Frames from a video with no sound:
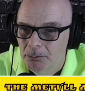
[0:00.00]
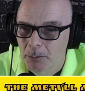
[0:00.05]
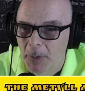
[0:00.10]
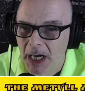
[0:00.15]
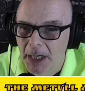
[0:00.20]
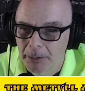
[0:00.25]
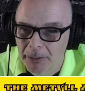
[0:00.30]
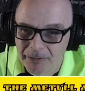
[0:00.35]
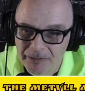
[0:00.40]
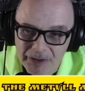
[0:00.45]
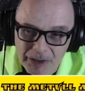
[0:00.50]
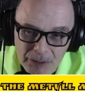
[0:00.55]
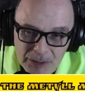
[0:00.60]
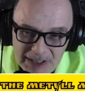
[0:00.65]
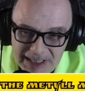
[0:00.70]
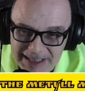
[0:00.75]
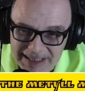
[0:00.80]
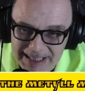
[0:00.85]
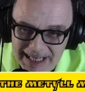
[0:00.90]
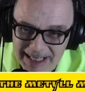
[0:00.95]
My
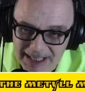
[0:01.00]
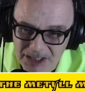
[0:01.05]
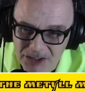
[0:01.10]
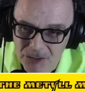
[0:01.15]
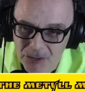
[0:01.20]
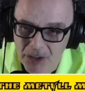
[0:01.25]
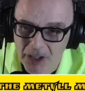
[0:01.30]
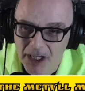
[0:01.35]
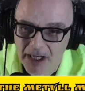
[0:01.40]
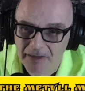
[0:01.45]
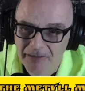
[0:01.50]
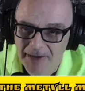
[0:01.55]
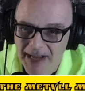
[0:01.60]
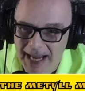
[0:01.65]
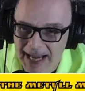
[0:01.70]
reviews test drive,